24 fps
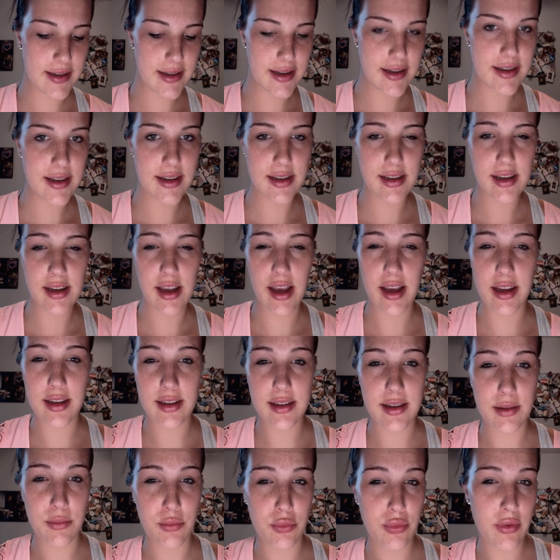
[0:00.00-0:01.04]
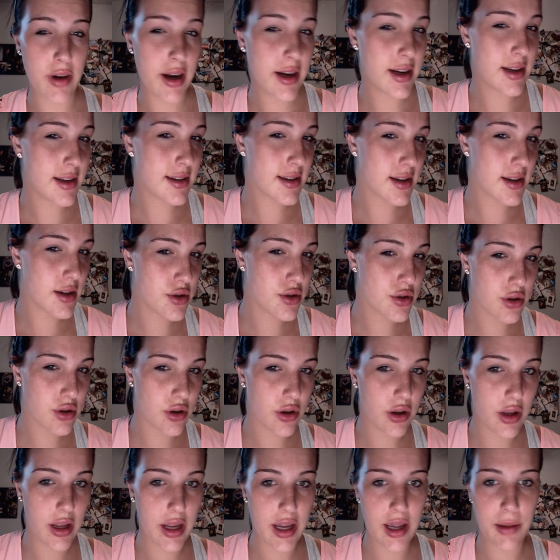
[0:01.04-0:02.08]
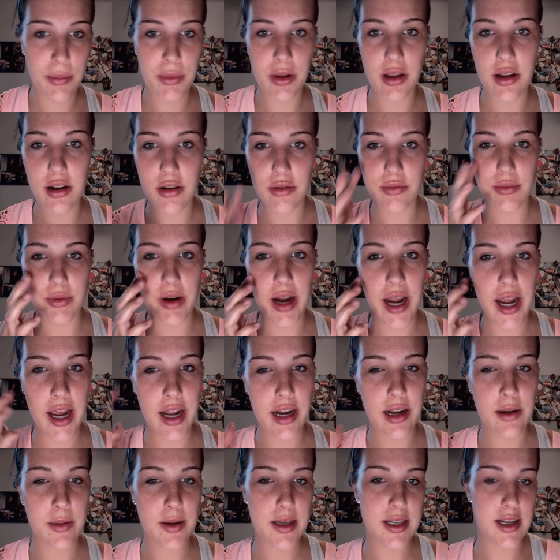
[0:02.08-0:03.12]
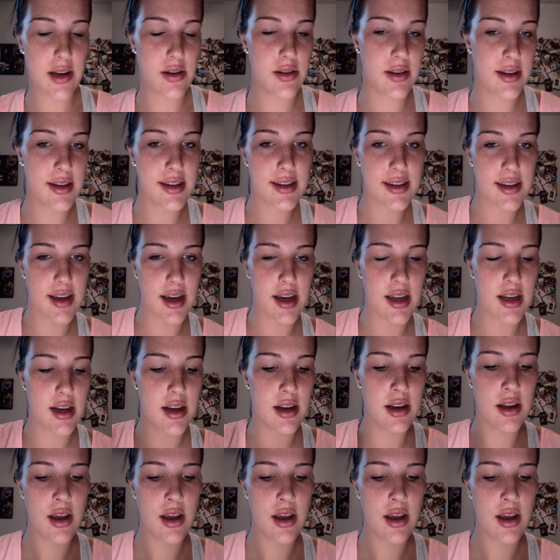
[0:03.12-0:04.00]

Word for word: This is, has some redness control. I am a little red. I was out in the sun.